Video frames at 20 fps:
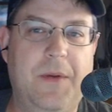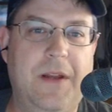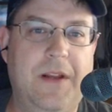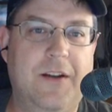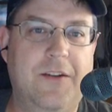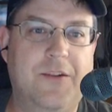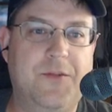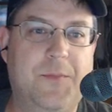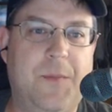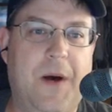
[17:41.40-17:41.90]
in
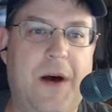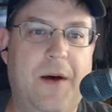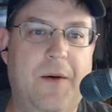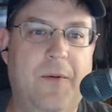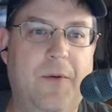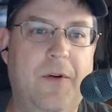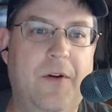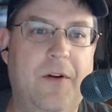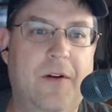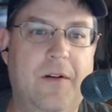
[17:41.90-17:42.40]
a spot
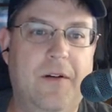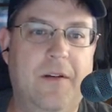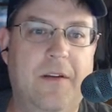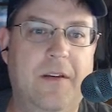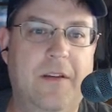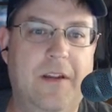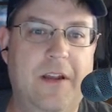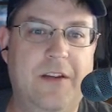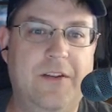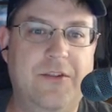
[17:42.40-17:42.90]
where
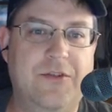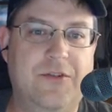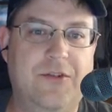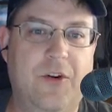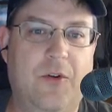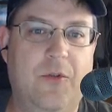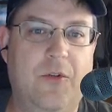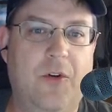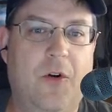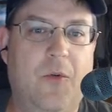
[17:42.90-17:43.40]
they just
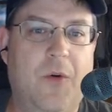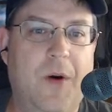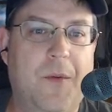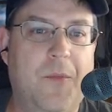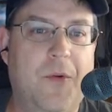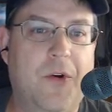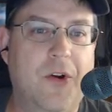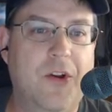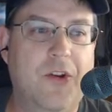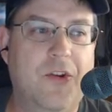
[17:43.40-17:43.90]
don't know what
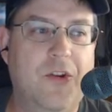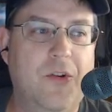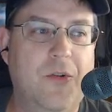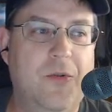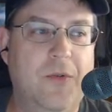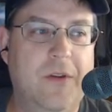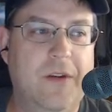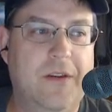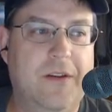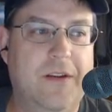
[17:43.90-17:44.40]
more to
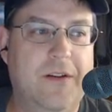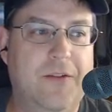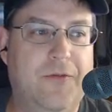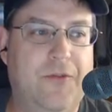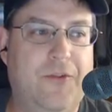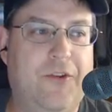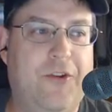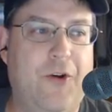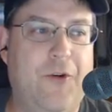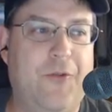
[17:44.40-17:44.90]
do, that they're
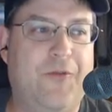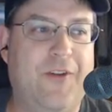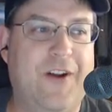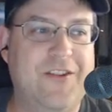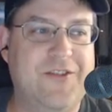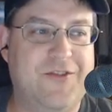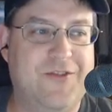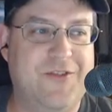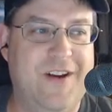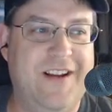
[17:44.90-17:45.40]
so
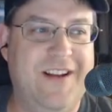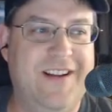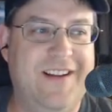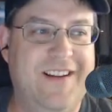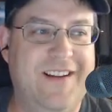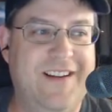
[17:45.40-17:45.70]
frustrated.